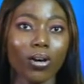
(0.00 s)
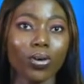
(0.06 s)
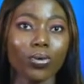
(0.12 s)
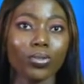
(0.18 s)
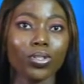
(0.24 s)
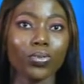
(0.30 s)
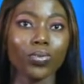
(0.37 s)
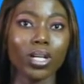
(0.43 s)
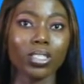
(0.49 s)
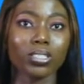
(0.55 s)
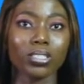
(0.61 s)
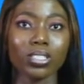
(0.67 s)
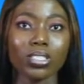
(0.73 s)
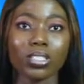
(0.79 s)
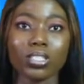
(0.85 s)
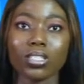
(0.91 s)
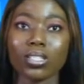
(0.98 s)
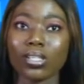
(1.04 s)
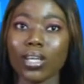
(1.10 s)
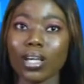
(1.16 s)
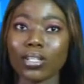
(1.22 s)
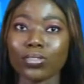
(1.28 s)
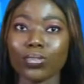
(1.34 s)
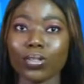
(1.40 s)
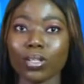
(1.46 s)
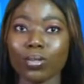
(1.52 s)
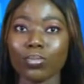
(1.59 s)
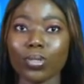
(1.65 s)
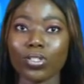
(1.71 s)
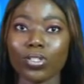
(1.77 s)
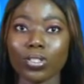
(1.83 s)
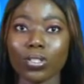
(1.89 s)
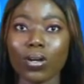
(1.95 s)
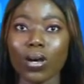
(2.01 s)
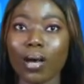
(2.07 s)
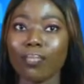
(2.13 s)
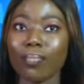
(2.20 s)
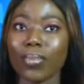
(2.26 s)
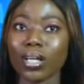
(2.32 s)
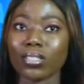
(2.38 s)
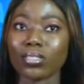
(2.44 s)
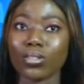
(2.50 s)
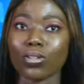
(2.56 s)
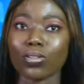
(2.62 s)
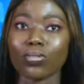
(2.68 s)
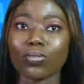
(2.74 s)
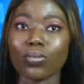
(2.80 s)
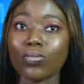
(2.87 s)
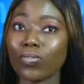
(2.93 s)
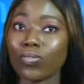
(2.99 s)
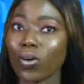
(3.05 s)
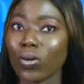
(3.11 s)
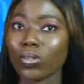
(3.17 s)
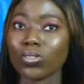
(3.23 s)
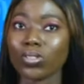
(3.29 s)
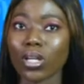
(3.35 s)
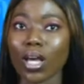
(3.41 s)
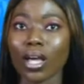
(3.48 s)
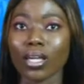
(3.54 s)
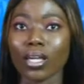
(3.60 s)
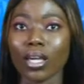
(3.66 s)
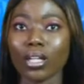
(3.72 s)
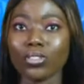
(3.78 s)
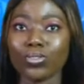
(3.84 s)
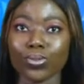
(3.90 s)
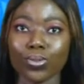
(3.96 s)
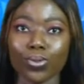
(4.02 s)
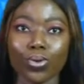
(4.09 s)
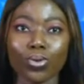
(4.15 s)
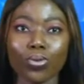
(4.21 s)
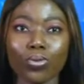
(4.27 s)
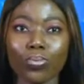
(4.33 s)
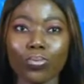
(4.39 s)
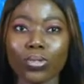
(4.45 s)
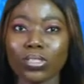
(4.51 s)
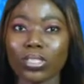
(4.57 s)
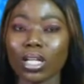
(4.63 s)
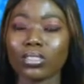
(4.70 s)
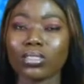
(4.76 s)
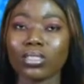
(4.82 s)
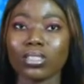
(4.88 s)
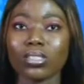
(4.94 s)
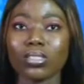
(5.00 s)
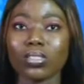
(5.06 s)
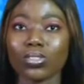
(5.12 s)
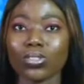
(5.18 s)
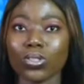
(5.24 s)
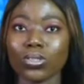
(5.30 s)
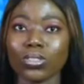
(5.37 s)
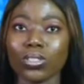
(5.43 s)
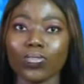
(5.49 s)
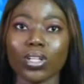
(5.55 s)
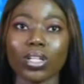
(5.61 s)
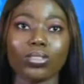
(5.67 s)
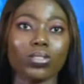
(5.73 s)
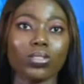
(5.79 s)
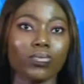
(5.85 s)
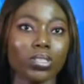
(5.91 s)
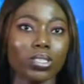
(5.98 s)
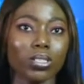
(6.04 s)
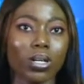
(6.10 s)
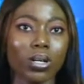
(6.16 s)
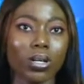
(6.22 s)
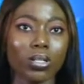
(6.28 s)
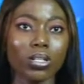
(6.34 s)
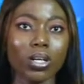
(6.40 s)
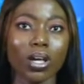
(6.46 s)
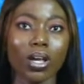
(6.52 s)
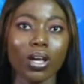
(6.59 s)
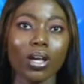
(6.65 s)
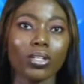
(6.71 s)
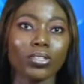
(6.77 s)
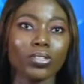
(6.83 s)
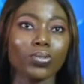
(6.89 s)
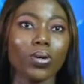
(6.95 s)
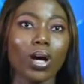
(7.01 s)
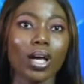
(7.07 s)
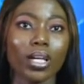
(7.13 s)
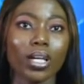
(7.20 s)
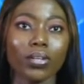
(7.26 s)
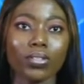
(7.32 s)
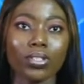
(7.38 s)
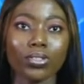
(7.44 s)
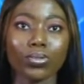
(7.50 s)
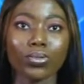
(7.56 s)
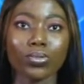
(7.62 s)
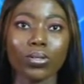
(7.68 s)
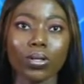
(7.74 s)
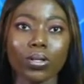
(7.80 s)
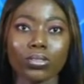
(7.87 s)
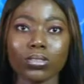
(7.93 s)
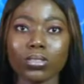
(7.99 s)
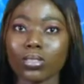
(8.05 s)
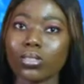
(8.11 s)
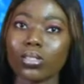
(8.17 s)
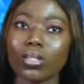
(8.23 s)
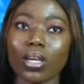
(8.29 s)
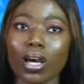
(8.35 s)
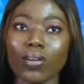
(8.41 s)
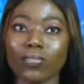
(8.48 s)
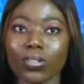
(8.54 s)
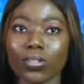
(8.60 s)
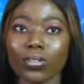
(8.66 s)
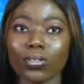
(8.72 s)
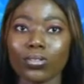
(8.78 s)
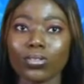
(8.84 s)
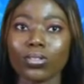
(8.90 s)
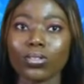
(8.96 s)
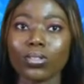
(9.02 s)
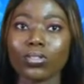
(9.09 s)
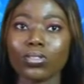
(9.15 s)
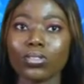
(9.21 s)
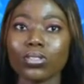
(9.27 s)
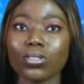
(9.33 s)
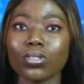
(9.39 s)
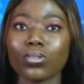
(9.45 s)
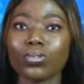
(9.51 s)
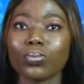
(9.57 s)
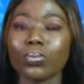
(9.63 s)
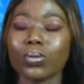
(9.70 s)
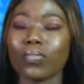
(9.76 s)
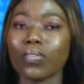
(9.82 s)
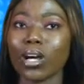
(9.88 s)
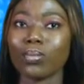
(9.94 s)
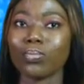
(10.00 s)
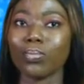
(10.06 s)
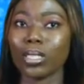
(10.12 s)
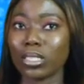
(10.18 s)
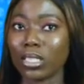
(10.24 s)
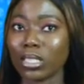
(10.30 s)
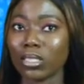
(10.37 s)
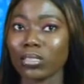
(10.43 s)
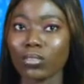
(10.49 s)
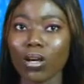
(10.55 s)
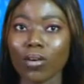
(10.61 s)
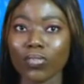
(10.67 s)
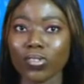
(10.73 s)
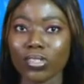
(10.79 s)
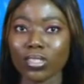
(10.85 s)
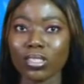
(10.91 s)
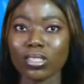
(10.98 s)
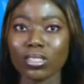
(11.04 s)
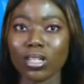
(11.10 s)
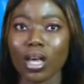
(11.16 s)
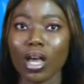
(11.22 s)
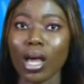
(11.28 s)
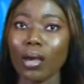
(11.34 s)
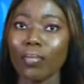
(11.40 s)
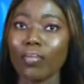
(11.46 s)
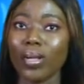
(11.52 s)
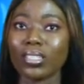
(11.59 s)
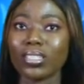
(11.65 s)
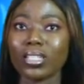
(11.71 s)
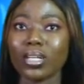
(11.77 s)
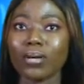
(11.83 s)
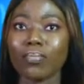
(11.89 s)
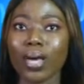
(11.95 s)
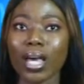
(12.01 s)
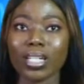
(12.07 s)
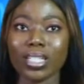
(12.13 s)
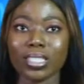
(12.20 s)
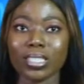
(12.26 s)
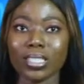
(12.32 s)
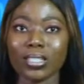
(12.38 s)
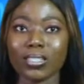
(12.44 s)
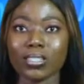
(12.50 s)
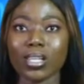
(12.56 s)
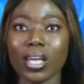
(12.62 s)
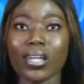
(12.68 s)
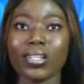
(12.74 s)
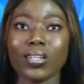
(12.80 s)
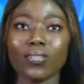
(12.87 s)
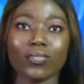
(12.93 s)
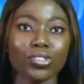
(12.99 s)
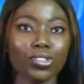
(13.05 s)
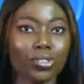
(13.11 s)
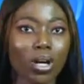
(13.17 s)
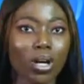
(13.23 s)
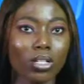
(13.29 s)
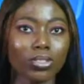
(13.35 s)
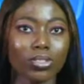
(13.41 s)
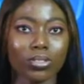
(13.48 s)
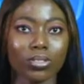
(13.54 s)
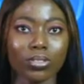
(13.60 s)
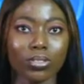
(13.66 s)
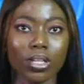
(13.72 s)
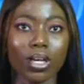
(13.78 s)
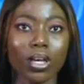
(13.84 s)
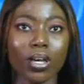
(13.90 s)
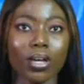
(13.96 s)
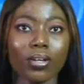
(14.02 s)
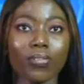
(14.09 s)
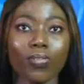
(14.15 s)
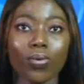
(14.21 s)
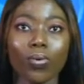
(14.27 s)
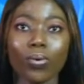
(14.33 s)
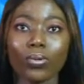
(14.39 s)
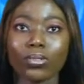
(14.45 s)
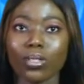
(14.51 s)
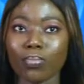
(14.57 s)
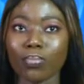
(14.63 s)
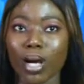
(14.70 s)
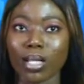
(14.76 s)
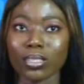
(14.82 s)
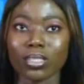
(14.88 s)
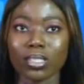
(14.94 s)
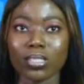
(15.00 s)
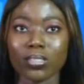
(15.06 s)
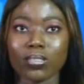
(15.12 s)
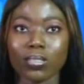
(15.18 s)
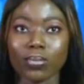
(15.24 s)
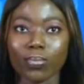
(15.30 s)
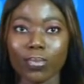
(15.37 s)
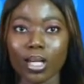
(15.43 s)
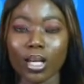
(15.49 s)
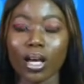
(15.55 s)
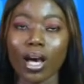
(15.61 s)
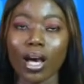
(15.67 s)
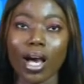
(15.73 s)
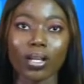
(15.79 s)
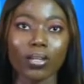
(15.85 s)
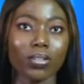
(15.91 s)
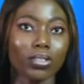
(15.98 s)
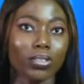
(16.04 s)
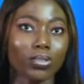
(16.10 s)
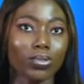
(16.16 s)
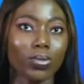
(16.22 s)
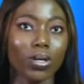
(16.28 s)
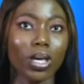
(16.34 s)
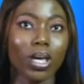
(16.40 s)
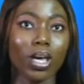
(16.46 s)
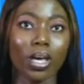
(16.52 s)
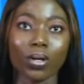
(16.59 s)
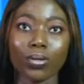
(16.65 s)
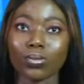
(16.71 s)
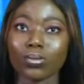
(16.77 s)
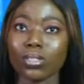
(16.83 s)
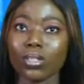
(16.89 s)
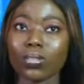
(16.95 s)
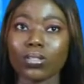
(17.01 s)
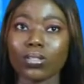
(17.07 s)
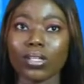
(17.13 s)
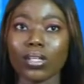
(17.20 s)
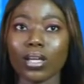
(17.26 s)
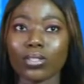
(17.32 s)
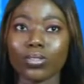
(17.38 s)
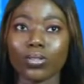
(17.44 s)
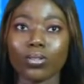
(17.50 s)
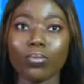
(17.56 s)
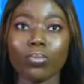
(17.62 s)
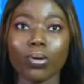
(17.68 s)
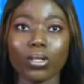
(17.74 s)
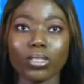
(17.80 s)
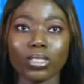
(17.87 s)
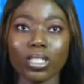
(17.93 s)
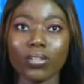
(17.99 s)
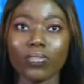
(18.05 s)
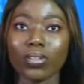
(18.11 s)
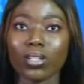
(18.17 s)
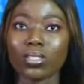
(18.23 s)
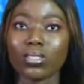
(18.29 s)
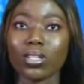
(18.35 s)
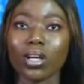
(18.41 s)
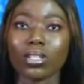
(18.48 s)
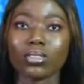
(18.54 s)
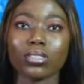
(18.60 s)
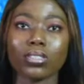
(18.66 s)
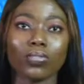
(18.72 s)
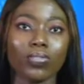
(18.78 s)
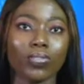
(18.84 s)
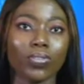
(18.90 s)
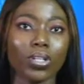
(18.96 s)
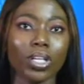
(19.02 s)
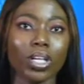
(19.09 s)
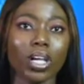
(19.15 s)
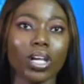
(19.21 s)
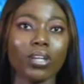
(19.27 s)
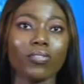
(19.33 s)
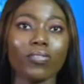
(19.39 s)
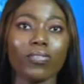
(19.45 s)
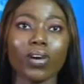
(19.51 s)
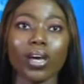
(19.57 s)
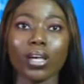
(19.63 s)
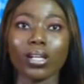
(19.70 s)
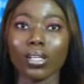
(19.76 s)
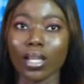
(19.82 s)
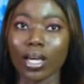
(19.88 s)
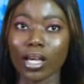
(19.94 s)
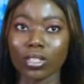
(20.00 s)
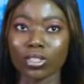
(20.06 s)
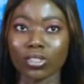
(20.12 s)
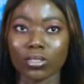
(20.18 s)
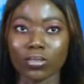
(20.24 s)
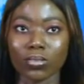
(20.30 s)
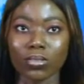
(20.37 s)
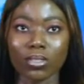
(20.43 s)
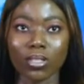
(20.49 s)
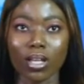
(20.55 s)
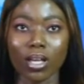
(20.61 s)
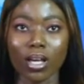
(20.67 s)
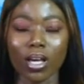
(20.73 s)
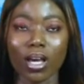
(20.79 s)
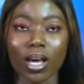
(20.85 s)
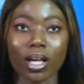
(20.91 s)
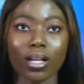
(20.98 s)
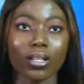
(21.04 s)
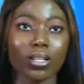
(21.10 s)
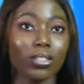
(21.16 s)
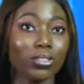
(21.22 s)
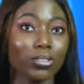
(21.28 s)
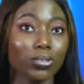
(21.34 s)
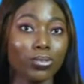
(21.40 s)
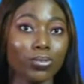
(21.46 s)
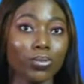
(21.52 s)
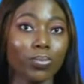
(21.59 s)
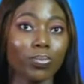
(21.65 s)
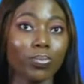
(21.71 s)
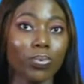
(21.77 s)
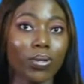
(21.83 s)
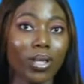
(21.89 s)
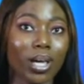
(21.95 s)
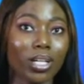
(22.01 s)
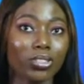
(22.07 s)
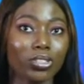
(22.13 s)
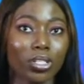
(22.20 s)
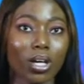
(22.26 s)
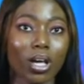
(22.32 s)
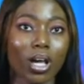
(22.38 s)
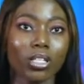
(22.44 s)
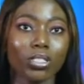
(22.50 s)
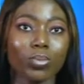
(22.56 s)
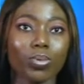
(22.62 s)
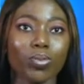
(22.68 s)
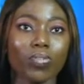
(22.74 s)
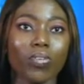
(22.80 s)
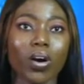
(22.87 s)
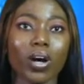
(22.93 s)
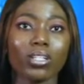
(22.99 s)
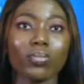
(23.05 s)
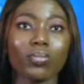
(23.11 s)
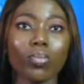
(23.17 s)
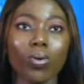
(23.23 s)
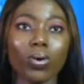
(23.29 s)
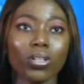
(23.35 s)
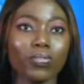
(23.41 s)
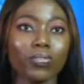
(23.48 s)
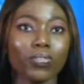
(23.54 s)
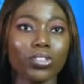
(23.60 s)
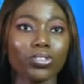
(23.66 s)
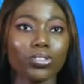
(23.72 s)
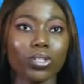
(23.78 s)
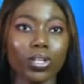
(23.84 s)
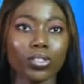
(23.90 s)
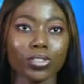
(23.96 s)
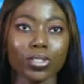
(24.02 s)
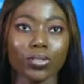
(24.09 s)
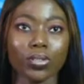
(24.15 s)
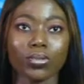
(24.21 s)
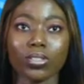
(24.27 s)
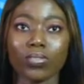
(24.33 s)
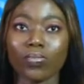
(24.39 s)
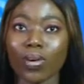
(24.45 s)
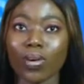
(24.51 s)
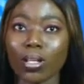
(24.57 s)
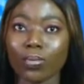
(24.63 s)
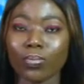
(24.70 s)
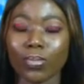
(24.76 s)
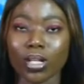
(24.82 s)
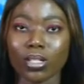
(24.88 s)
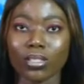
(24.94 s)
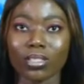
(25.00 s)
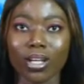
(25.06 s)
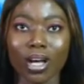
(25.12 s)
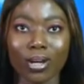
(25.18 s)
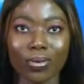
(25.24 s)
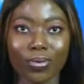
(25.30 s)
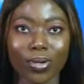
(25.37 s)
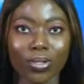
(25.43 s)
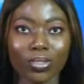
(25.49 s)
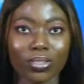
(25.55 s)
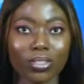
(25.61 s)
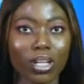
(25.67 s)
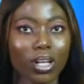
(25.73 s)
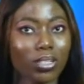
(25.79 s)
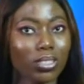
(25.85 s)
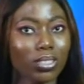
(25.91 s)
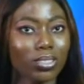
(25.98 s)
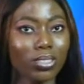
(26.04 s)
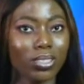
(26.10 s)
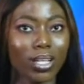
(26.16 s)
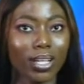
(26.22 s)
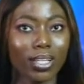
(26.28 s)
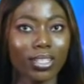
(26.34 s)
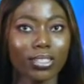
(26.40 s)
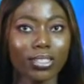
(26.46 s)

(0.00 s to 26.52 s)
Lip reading: Ondo Resident Electoral Commissioner Ambassador Rufus Akeju, who presented the certificate of return to Akeredolu, urged the governor to continue to provide basic services, basic amenities, and infrastructures for the masses. Akeredolu hailed the electoral body for conducting free and fair elections. Akeredolu pledged to provide more infrastructural development across the state.